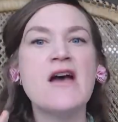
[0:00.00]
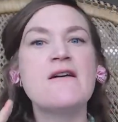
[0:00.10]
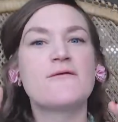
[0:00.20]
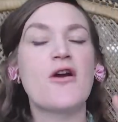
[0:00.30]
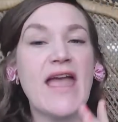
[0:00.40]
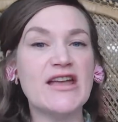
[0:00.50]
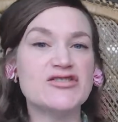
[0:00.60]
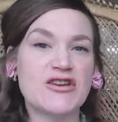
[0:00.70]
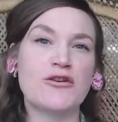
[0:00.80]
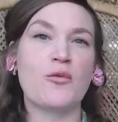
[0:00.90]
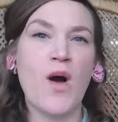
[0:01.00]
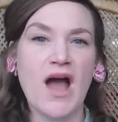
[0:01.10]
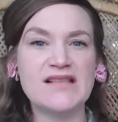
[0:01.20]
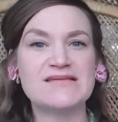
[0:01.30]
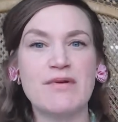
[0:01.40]
for aging your
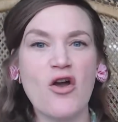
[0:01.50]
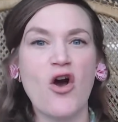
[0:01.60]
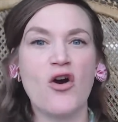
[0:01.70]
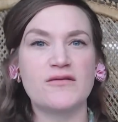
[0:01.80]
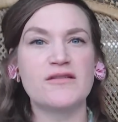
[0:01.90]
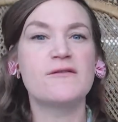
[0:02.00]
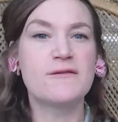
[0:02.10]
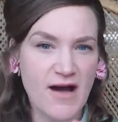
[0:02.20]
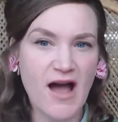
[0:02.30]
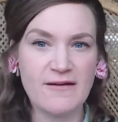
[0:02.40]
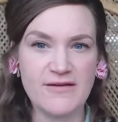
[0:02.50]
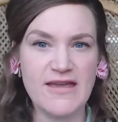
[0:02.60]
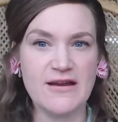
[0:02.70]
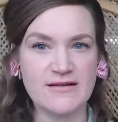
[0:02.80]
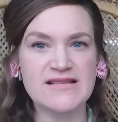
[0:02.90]
wines beyond 5
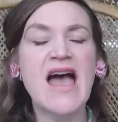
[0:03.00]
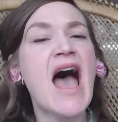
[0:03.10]
years.